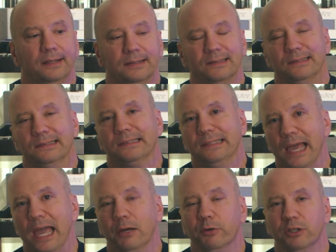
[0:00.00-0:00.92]
doesn't
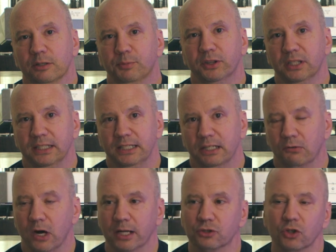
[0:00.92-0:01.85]
sag when you put the gear
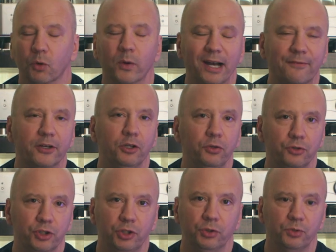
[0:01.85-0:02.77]
on it. So whatever you
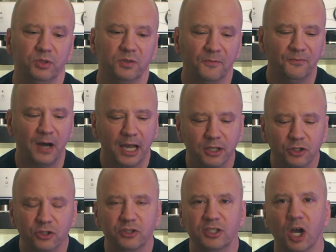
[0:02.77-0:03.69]
choose, find
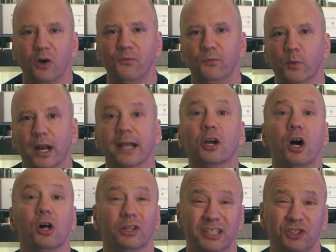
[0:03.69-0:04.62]
yourself what I
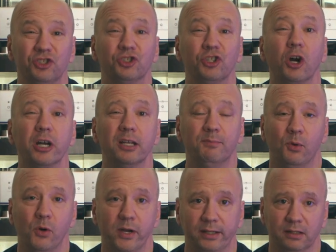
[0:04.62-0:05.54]
call a starting
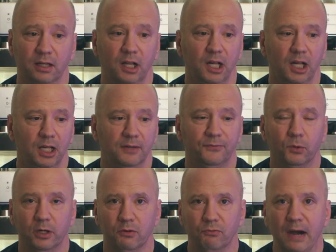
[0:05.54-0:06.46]
point
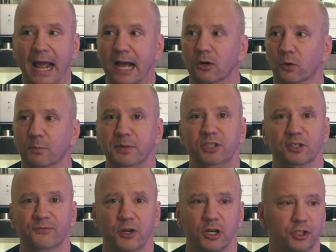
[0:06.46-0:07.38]
for a rack or piece
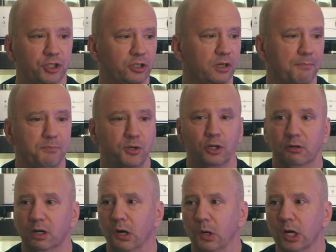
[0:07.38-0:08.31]
of furniture, a
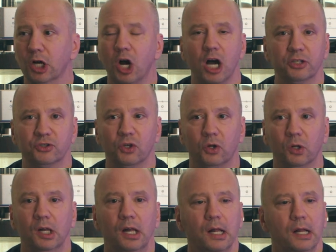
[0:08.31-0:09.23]
bureau, a console.